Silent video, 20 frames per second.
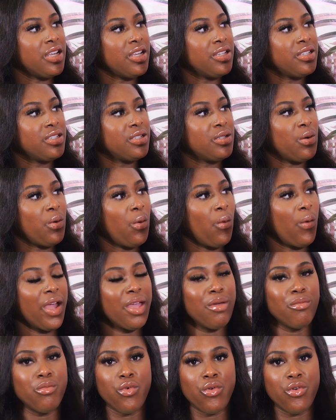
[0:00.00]
It's
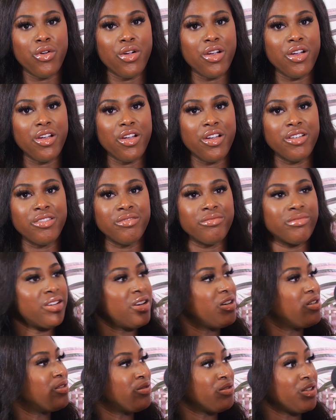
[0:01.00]
way more
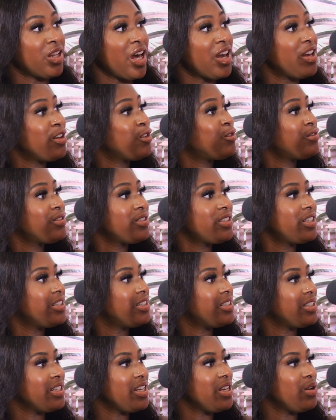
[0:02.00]
of life
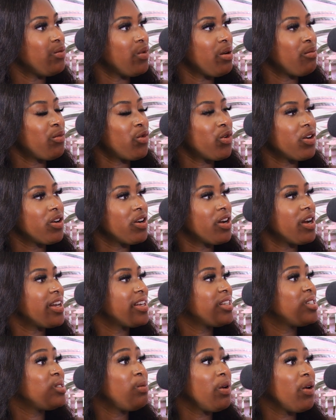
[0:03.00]
to see, way more
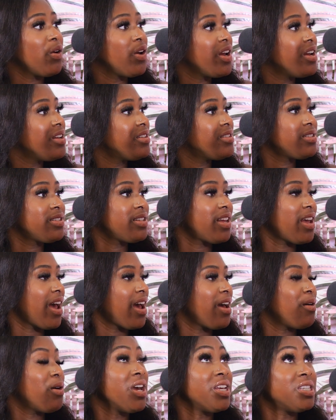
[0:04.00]
experiences
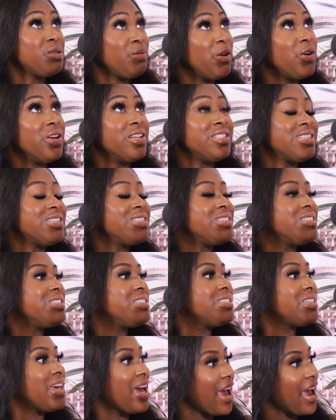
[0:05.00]

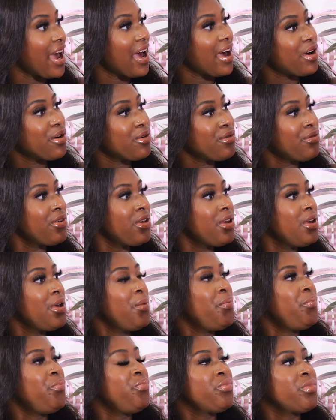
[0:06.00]
to have.
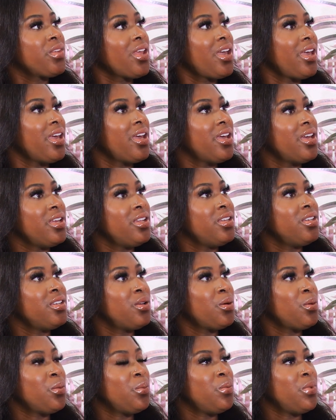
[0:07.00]

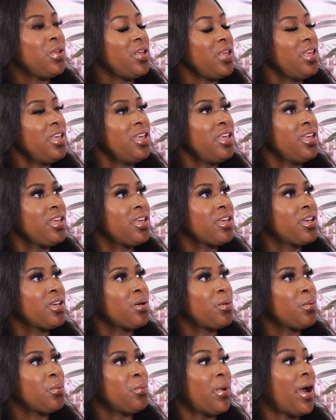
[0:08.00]
And
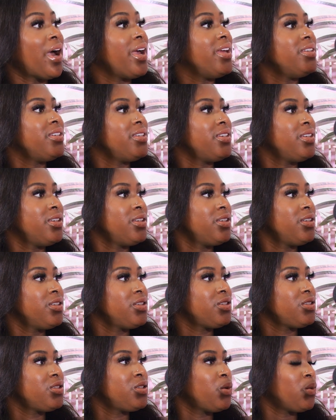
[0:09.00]
being binded
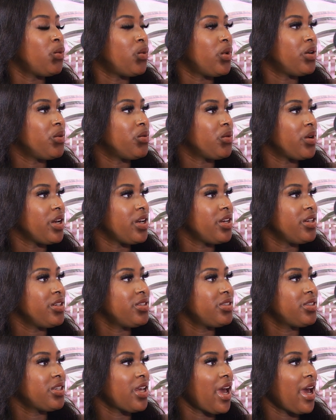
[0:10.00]
to one
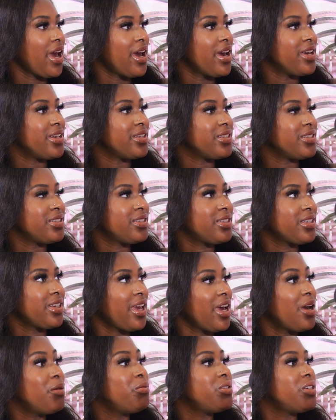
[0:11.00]
race has
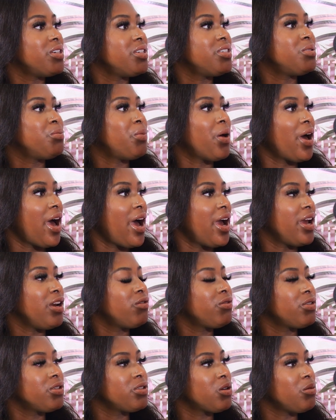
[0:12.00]
kept us
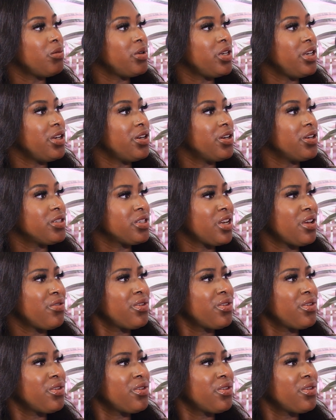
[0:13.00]
behind for so many years.